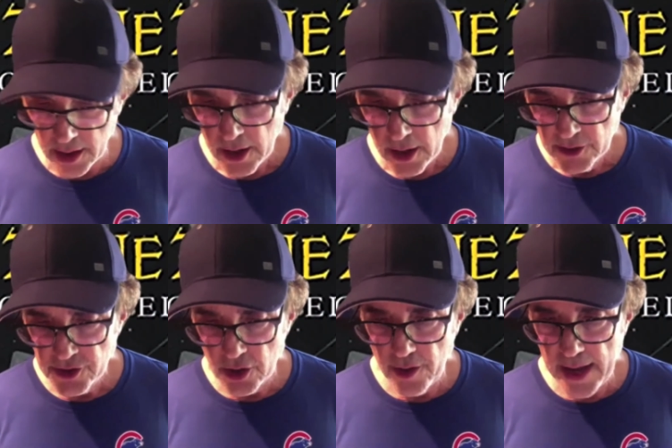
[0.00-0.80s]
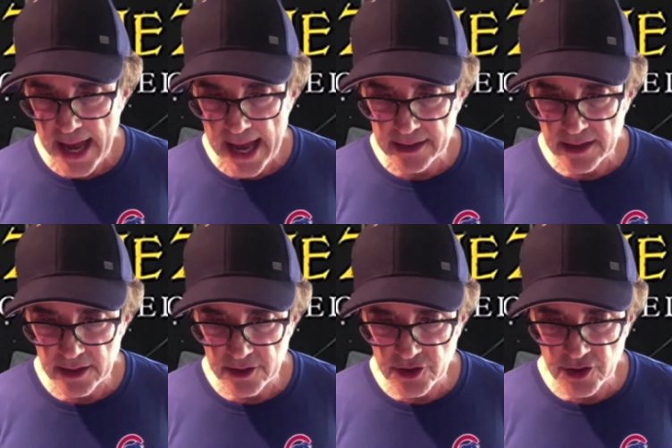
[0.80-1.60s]
So they had
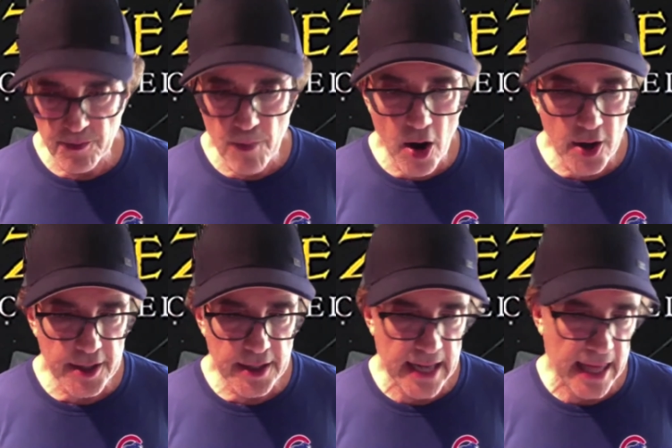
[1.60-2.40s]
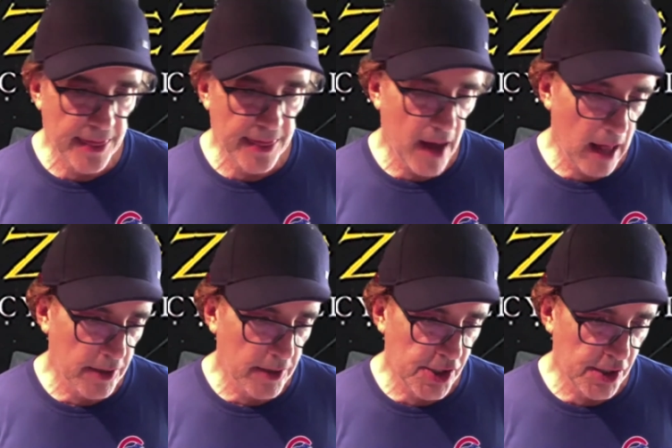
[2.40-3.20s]
to market an
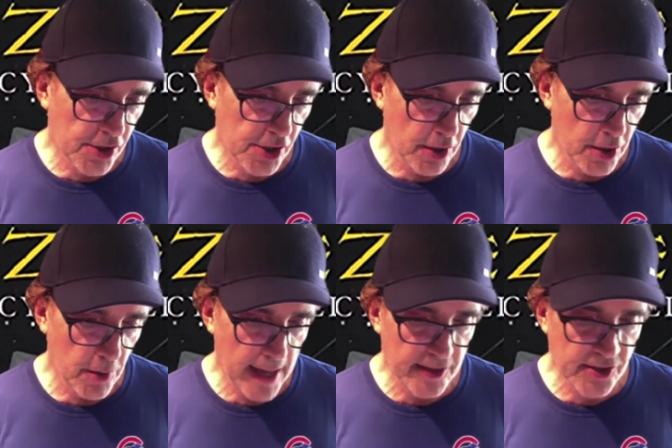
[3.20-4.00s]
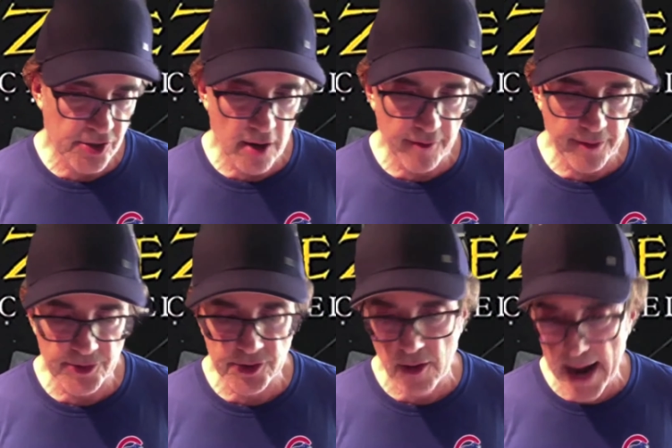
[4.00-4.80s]
anthology show, you had to start from
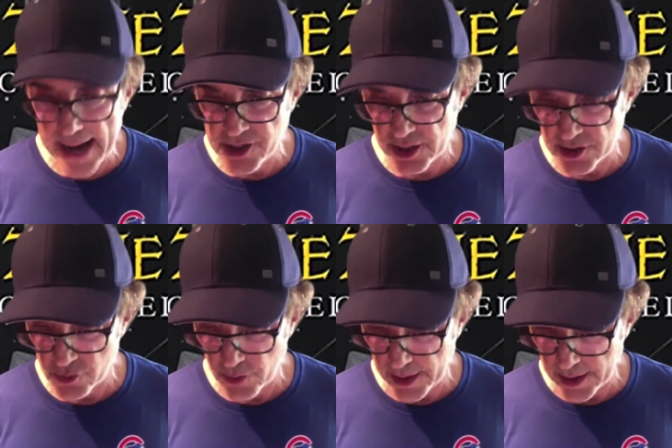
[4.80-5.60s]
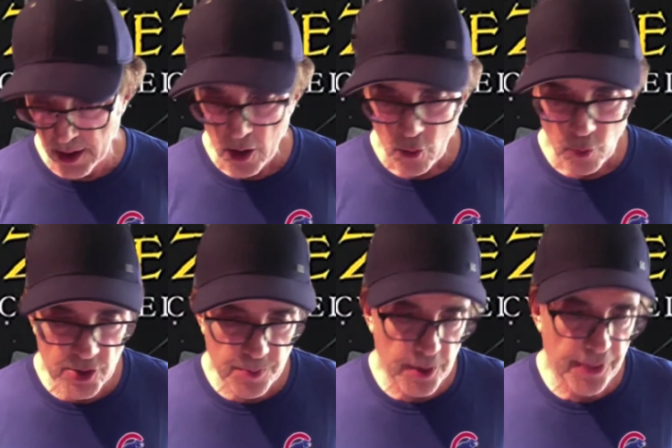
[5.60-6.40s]
scratch each week,
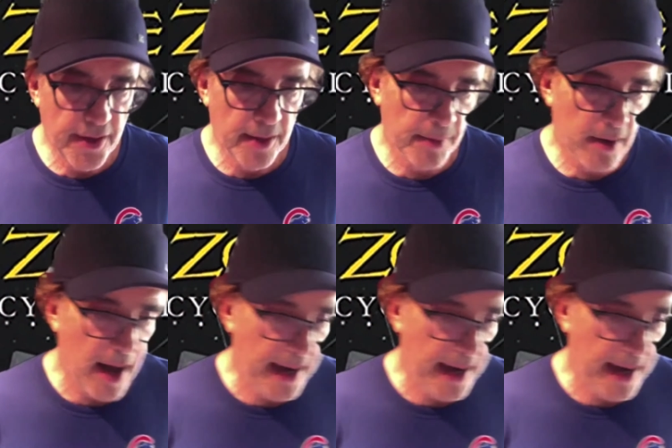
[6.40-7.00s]
which put them kind